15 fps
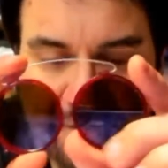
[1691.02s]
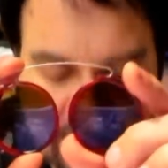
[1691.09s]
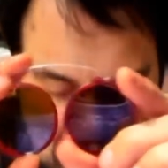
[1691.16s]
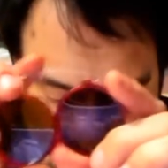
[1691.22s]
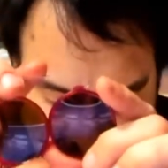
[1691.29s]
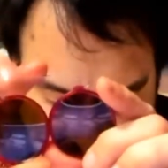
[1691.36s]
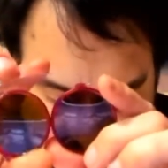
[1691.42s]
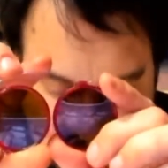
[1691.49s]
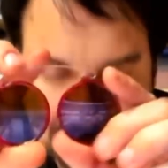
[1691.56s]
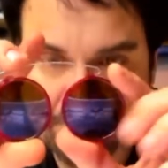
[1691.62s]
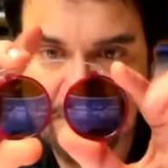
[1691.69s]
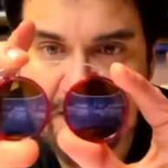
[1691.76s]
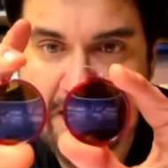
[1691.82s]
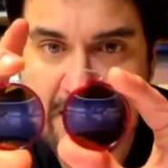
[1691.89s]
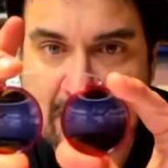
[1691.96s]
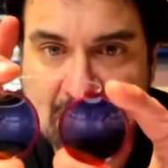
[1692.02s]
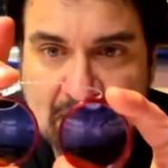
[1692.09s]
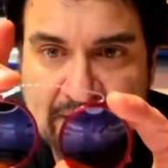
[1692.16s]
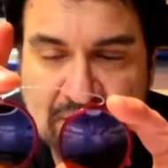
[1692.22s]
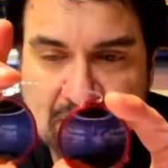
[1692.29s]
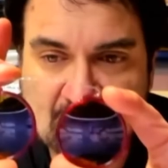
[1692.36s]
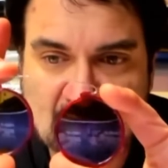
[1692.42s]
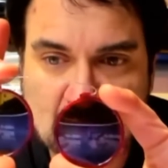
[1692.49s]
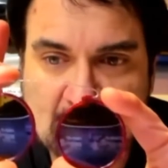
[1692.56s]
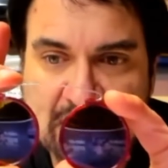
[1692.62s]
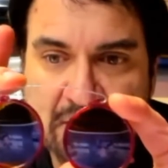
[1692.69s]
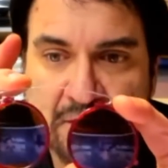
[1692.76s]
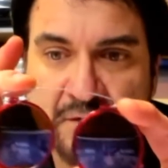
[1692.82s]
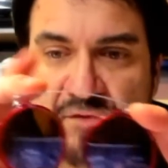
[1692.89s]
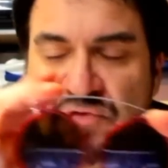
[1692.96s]
These date back like this one
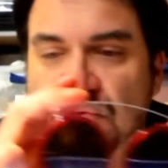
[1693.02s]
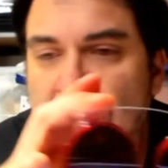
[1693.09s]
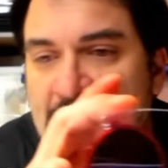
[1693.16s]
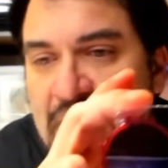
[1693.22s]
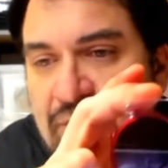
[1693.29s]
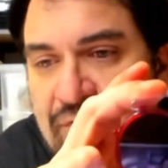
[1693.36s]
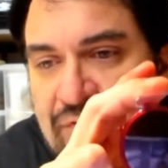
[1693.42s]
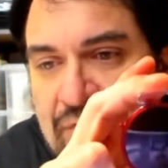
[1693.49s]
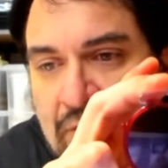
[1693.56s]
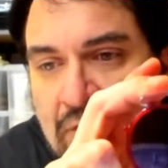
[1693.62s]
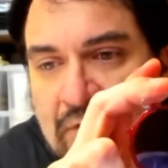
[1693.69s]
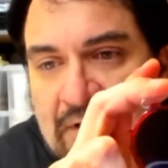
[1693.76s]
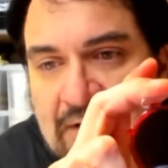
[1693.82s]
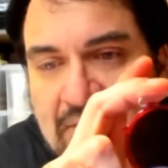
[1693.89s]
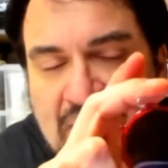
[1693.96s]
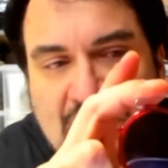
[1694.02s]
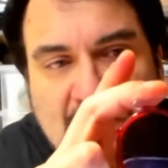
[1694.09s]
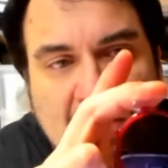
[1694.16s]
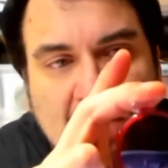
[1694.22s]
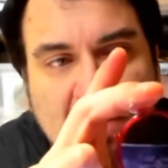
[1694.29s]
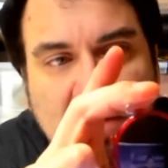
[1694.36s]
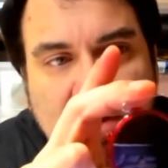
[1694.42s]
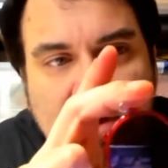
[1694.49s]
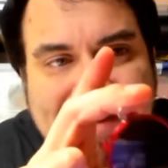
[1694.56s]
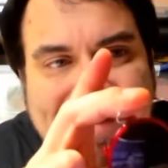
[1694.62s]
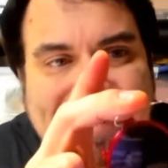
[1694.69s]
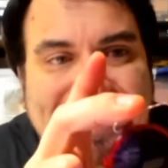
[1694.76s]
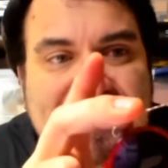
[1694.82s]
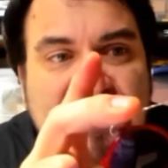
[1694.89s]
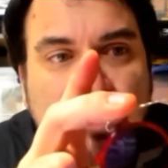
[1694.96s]
here is from the 30s.
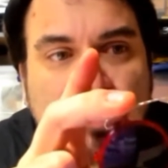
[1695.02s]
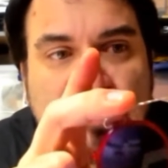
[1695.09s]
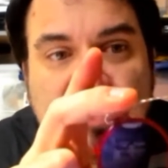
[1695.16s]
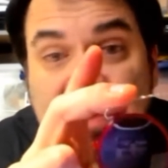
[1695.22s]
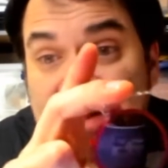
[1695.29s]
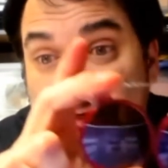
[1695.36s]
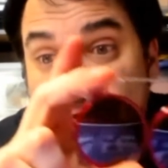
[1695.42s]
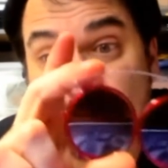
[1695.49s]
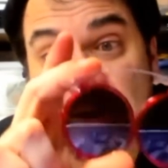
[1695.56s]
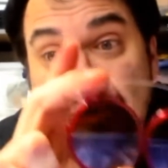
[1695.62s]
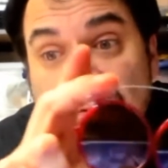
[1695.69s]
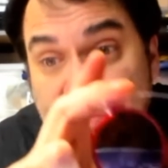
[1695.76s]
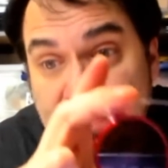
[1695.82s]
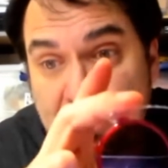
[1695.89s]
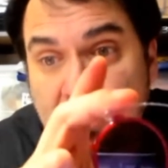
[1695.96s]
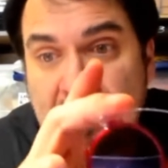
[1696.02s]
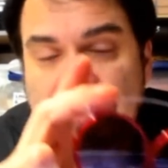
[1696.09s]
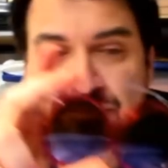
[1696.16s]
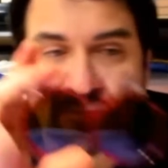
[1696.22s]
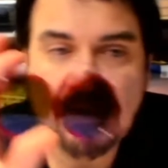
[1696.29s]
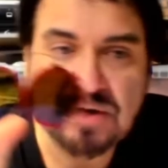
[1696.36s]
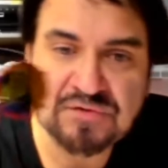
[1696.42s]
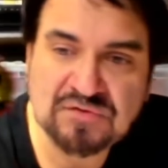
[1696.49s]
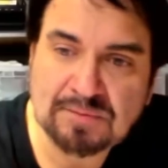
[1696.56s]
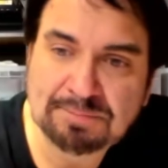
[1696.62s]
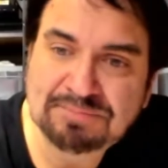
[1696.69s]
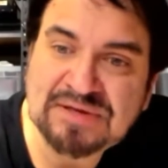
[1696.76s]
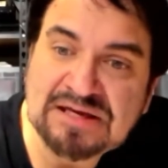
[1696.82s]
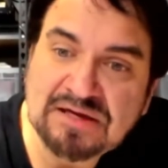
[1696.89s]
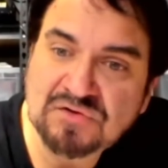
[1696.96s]
I usually get about 30 bucks a
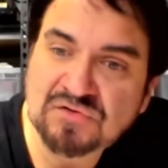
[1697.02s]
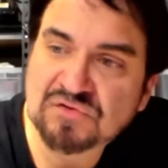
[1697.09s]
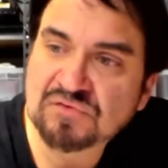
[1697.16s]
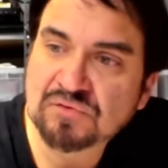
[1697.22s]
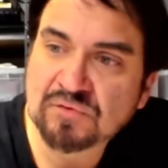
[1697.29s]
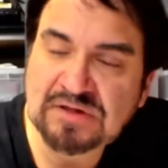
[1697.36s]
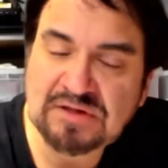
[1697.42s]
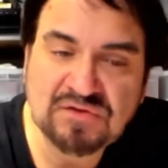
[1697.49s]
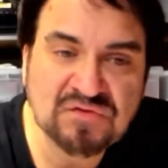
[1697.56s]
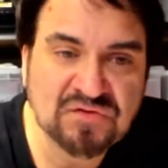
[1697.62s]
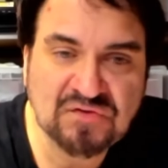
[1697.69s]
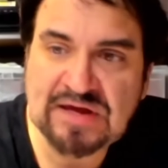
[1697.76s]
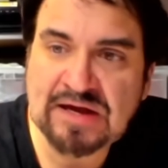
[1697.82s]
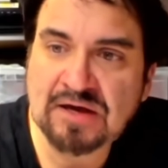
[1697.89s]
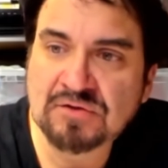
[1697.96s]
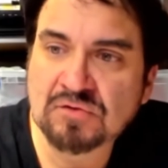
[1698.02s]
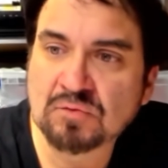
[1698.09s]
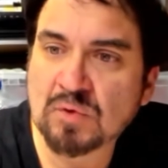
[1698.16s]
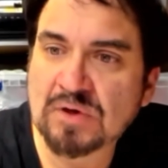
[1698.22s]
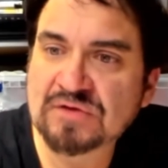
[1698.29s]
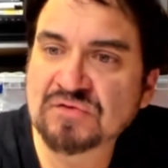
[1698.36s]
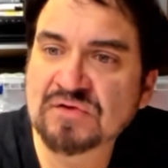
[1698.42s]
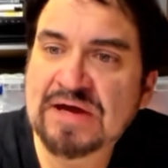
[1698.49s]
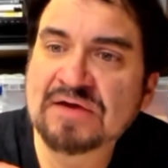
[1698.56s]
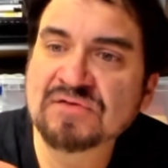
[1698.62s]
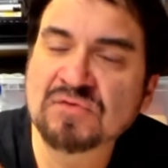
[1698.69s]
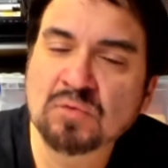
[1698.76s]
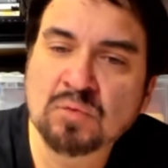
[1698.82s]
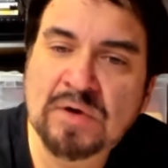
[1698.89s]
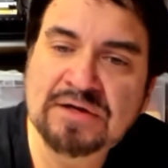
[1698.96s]
piece for these standard ones. It
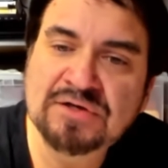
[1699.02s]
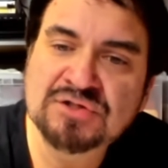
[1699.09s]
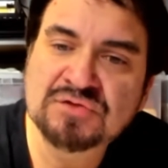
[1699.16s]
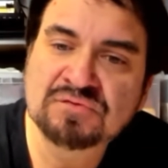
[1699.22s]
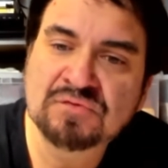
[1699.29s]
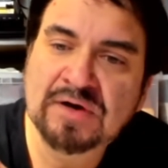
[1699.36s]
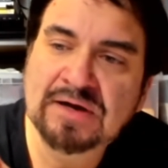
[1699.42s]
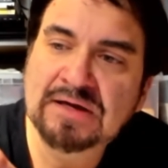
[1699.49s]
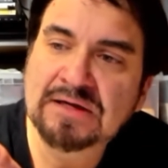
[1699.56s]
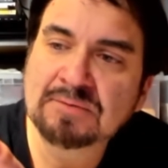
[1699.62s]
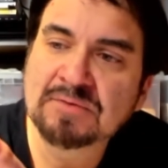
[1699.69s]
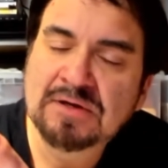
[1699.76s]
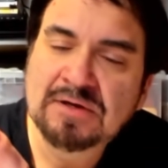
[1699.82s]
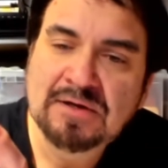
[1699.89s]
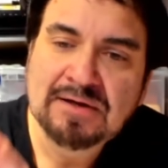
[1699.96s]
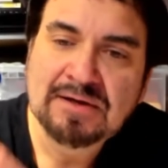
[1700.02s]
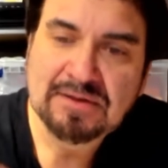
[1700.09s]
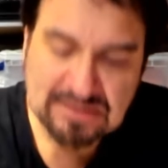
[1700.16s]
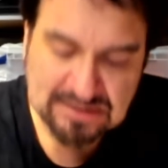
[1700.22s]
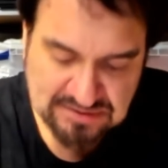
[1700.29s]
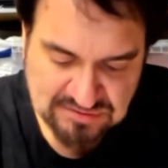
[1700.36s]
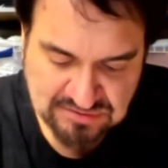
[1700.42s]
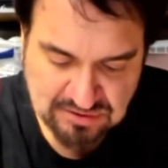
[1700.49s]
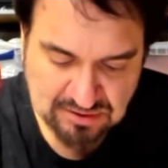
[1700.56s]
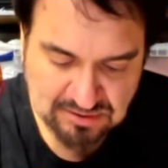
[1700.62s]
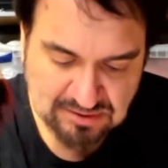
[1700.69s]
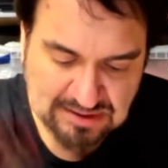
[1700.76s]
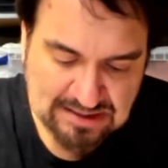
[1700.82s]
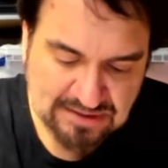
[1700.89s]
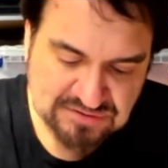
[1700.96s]
has a reddish frame, nice dark
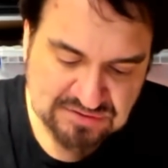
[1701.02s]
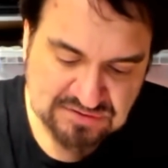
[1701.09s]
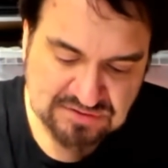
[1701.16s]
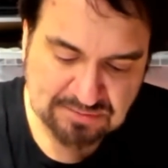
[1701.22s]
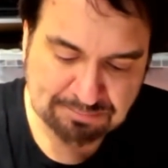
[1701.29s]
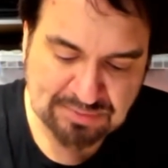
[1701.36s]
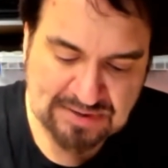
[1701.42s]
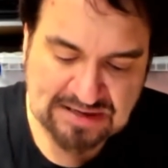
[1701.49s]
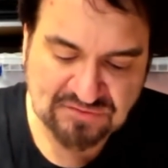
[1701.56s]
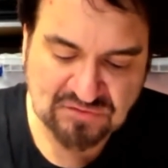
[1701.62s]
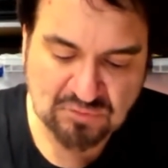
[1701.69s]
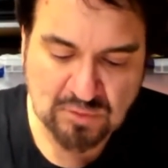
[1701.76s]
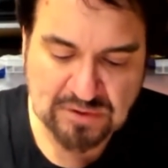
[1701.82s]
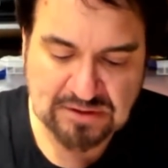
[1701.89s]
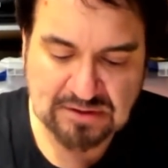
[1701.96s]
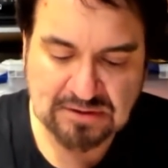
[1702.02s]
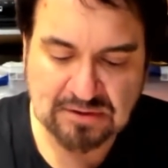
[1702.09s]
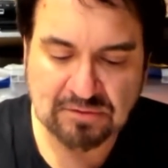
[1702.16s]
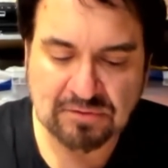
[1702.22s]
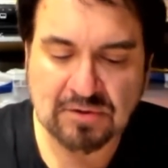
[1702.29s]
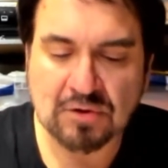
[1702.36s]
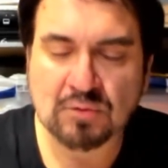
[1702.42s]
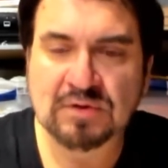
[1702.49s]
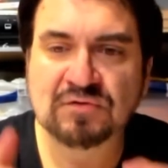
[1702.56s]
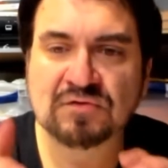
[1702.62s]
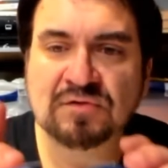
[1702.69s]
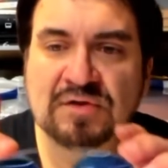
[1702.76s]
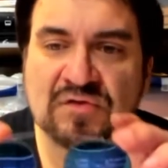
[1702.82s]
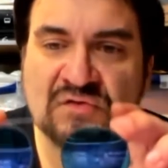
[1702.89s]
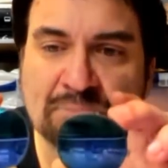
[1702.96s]
glasses. The best one in here, though,
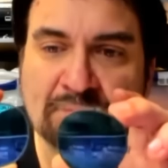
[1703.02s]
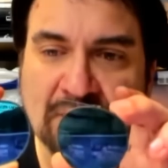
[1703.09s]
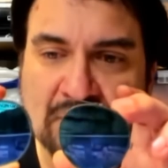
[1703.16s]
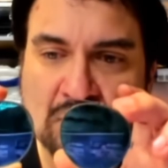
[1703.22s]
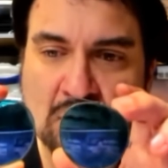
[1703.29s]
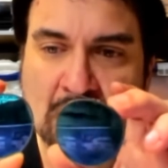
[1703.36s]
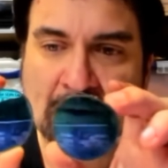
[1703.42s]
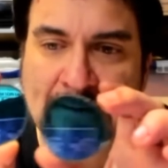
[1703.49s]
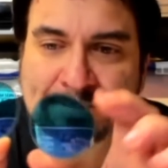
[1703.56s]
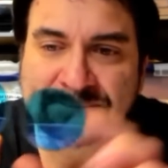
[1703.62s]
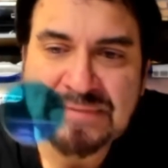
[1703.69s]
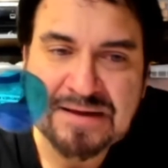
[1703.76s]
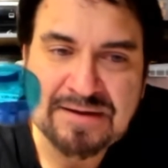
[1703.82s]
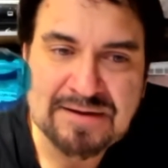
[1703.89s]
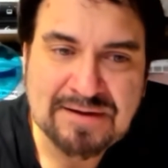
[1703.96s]
is this blue one.